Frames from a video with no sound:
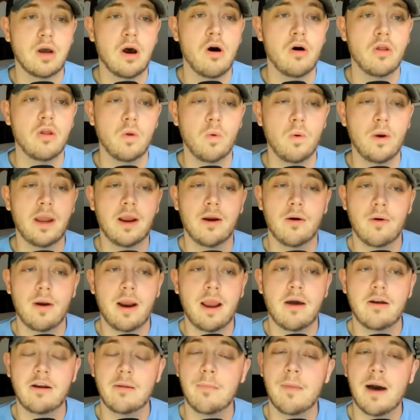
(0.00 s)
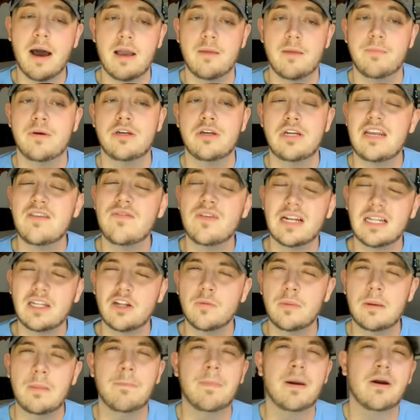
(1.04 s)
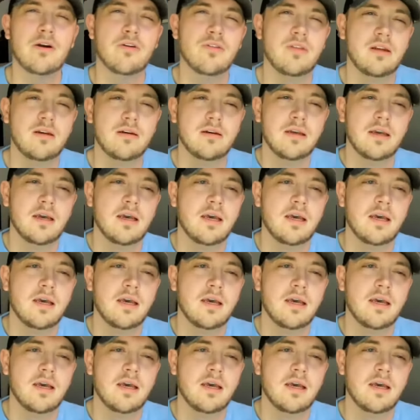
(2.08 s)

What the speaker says: all the way around, in my opinion, even a little bit better than